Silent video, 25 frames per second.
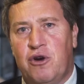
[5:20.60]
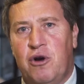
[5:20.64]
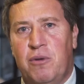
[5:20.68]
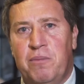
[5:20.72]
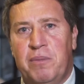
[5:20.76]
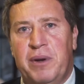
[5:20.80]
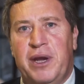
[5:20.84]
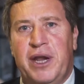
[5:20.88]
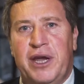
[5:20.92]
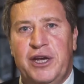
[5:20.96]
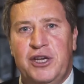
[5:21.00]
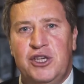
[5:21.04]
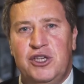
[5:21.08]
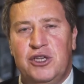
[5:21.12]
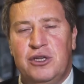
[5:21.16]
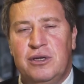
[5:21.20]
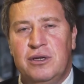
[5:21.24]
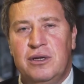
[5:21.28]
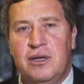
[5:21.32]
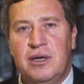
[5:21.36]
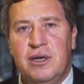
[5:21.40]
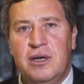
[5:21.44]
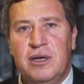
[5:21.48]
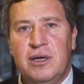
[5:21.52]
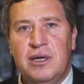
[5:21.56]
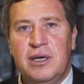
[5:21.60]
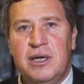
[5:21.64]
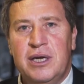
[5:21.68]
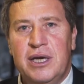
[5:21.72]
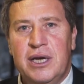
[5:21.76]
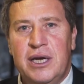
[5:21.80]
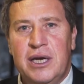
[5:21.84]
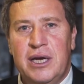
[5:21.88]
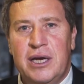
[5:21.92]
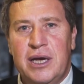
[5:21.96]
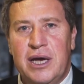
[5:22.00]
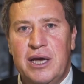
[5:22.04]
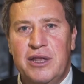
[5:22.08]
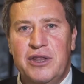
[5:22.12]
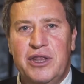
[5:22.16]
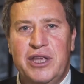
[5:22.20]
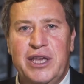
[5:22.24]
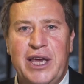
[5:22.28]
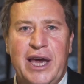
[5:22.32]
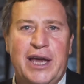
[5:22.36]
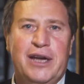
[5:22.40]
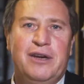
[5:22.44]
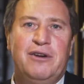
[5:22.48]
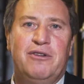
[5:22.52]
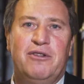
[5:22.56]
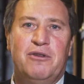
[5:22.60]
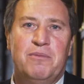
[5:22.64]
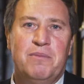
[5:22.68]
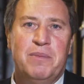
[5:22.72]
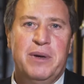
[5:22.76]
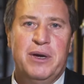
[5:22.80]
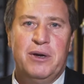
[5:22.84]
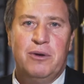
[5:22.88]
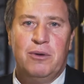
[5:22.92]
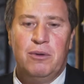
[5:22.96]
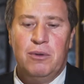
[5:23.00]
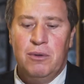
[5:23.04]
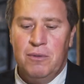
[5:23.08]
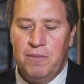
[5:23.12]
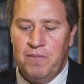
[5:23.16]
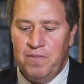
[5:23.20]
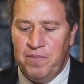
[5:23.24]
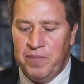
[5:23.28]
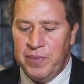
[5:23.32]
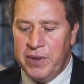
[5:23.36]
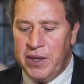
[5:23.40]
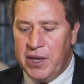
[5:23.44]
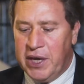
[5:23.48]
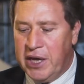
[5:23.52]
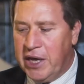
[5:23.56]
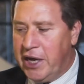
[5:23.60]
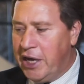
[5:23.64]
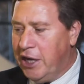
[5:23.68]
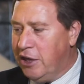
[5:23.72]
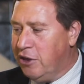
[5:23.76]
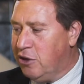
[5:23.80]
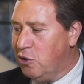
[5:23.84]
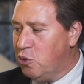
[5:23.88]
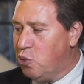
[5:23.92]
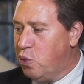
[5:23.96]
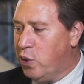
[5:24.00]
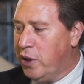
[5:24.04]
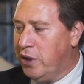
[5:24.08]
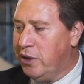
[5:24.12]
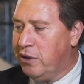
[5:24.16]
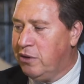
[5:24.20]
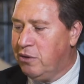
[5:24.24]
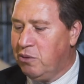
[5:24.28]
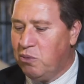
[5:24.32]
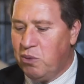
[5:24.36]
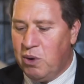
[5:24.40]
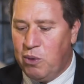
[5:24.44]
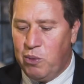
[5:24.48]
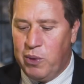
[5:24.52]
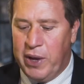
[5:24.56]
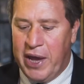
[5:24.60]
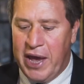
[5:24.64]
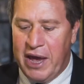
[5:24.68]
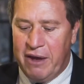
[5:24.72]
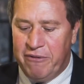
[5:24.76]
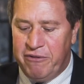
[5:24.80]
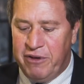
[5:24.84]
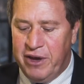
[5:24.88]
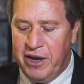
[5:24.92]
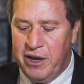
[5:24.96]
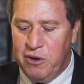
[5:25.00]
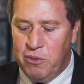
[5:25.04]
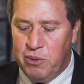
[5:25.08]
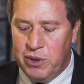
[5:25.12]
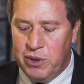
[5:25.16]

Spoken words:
combination at the end of the meal, either with what we have here,